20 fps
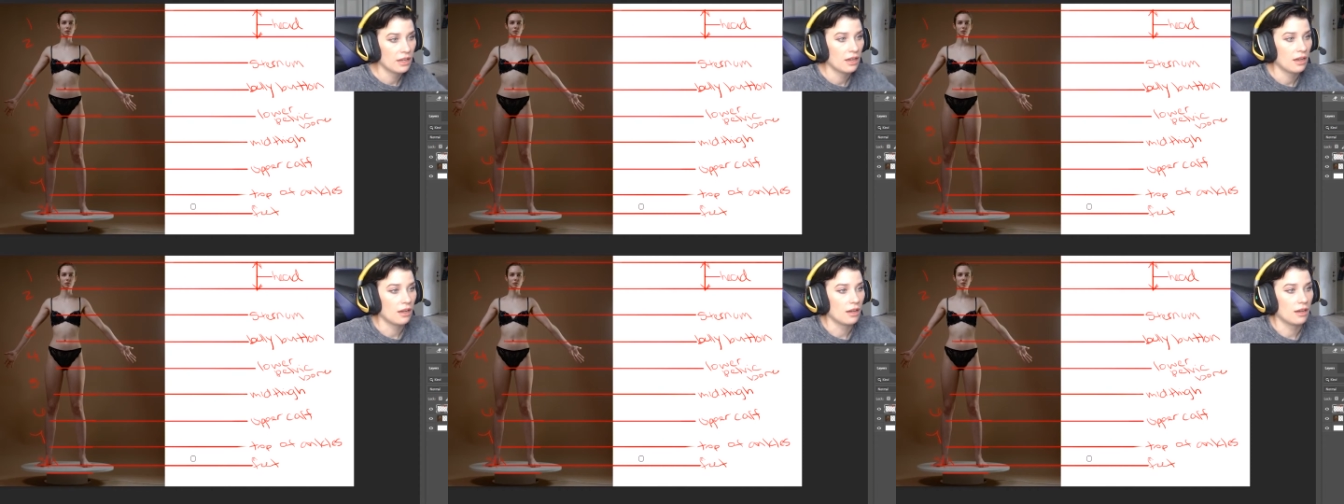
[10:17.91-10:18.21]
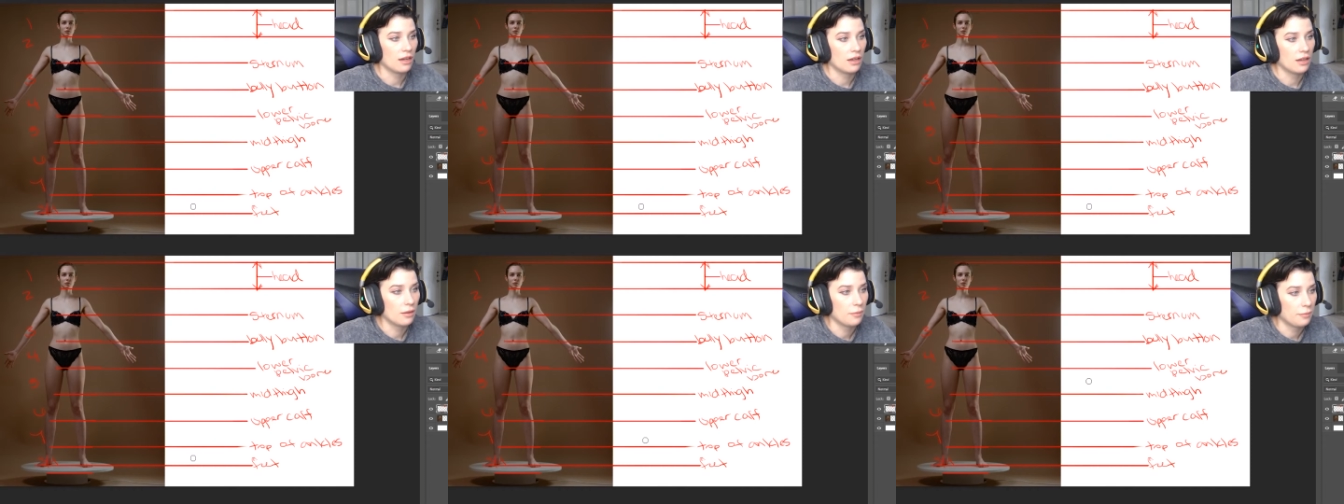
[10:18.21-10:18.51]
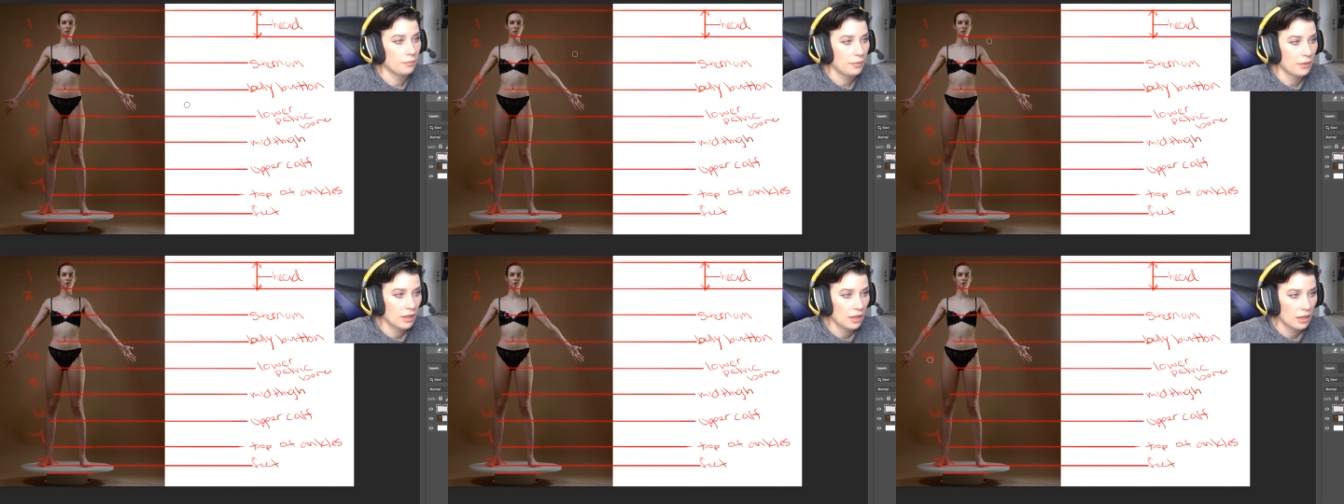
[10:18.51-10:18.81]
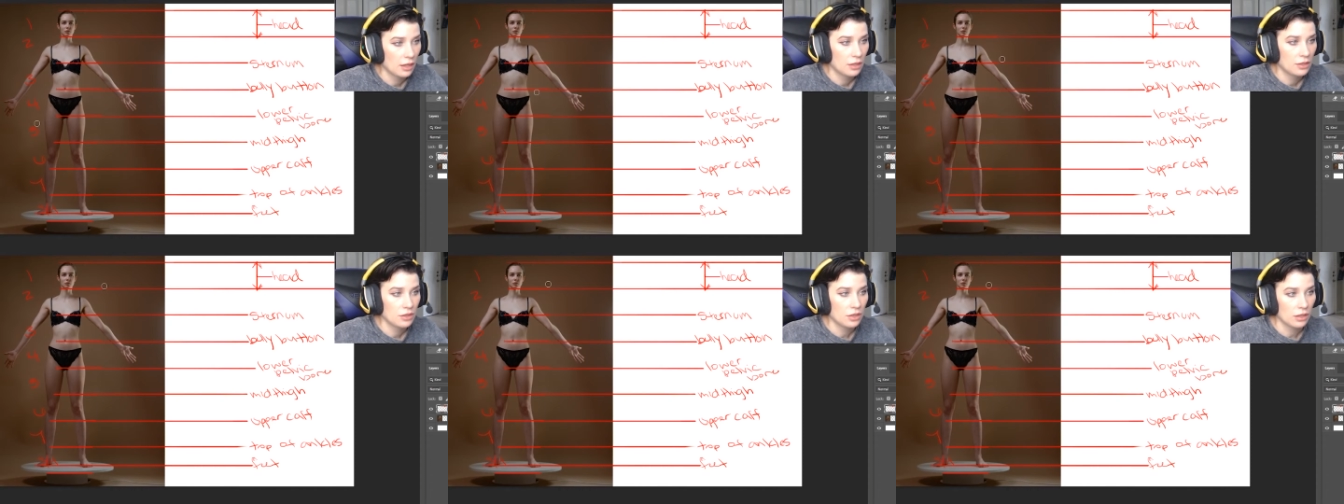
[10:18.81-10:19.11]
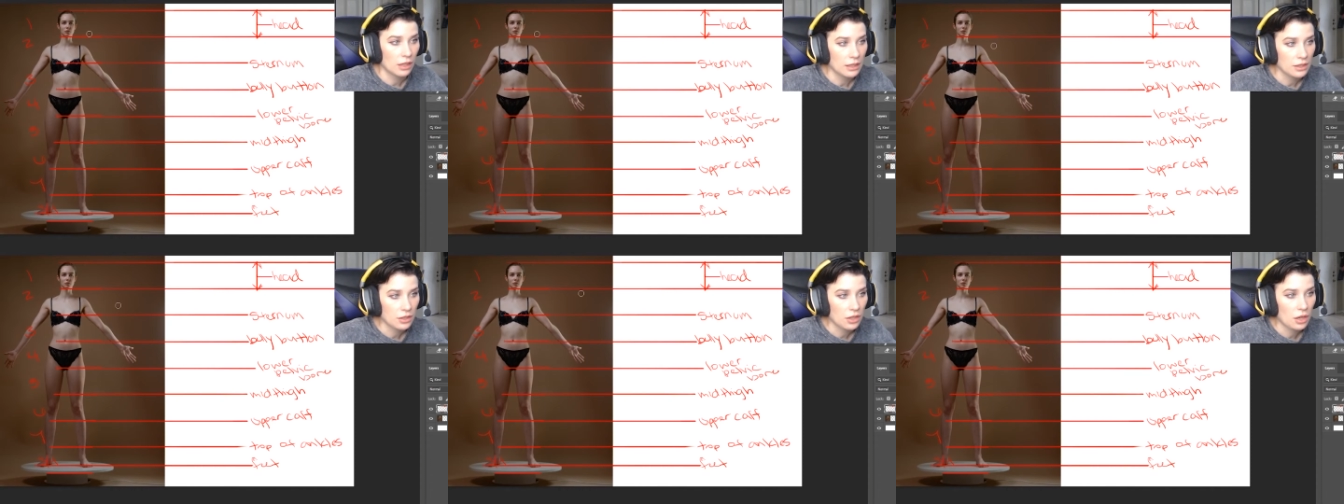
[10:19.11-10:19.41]
So
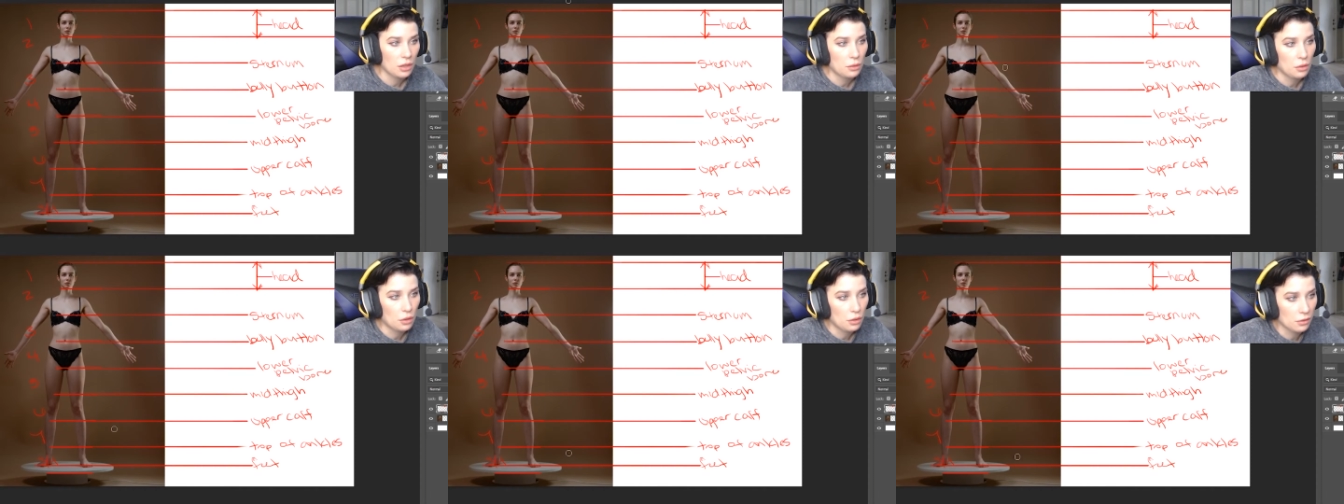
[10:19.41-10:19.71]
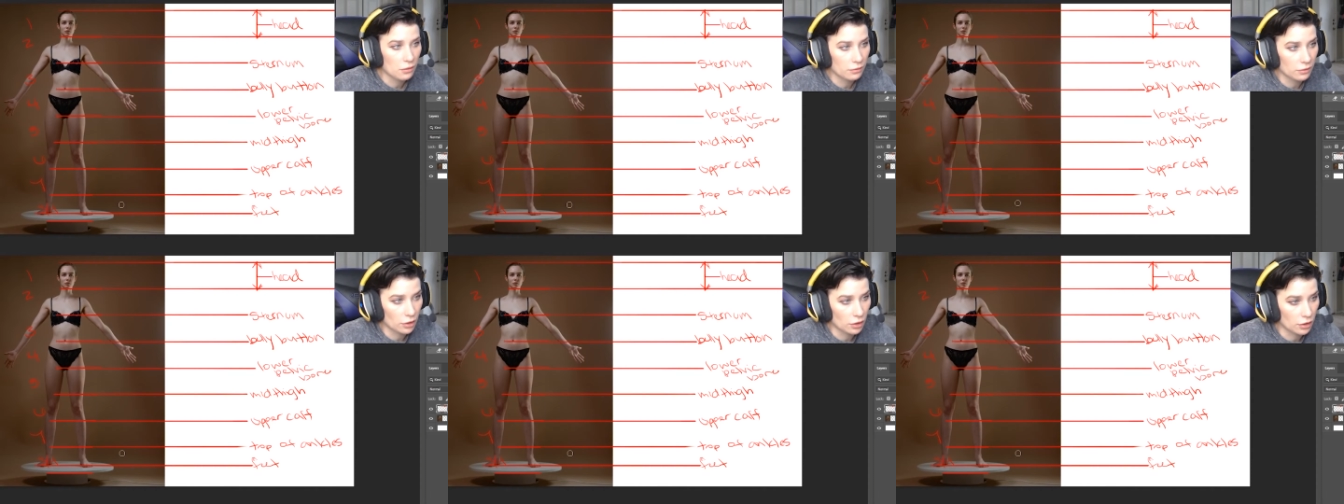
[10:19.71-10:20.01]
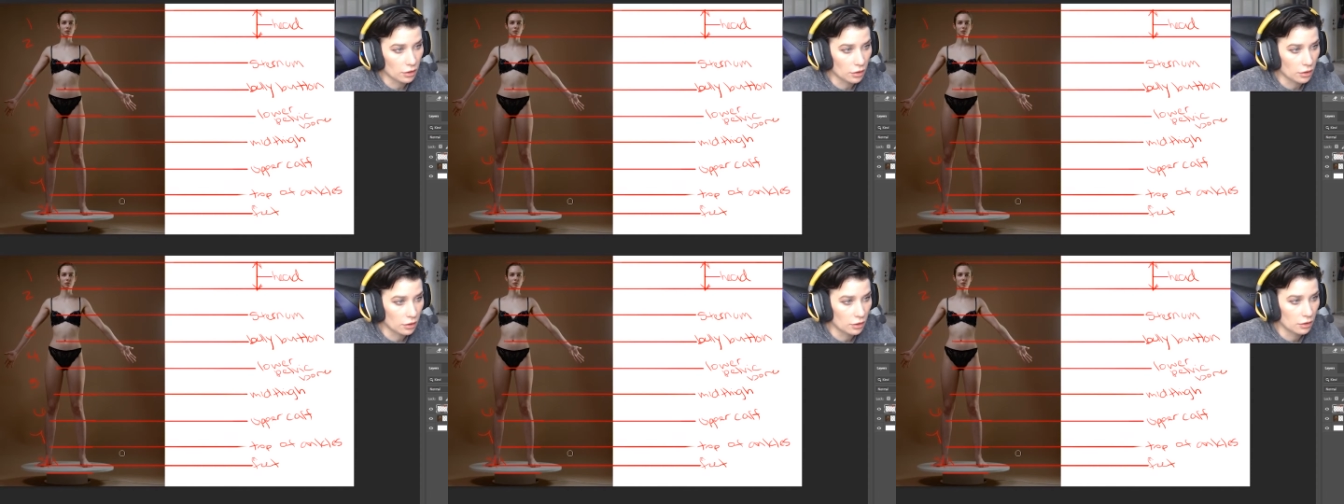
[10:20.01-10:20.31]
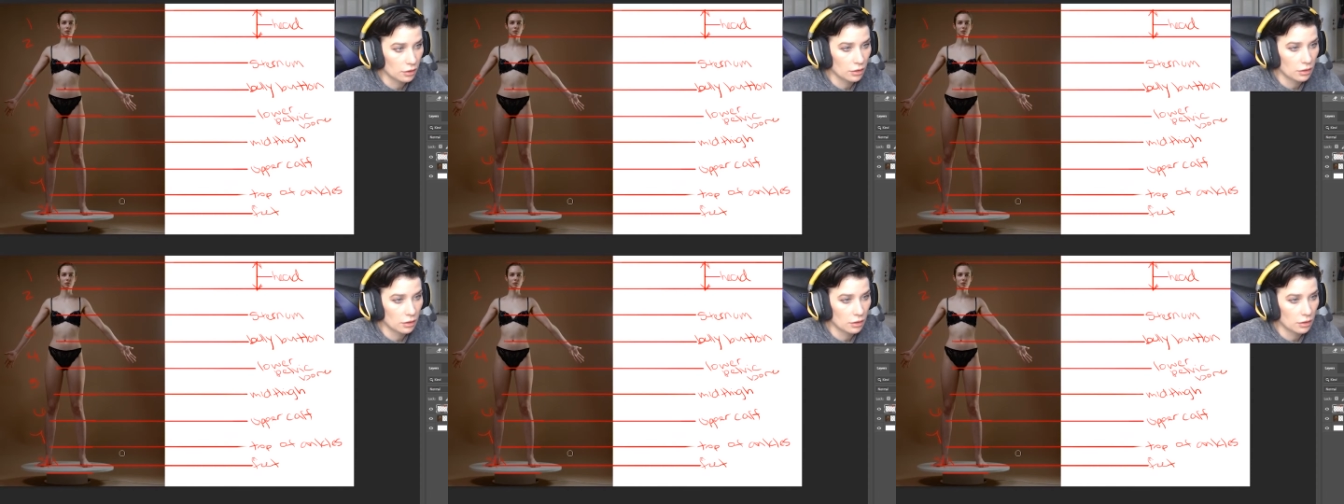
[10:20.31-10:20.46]
let's go over